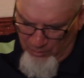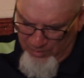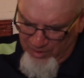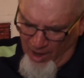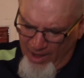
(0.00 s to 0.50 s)

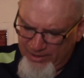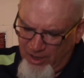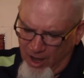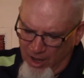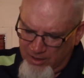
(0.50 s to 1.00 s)
when God
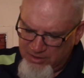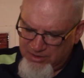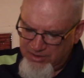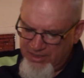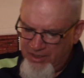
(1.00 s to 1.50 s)

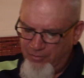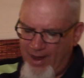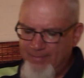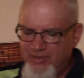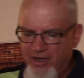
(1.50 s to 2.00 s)
calls, He
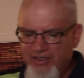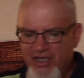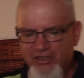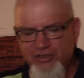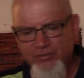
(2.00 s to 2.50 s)
grabs our
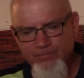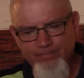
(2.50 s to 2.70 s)
attention.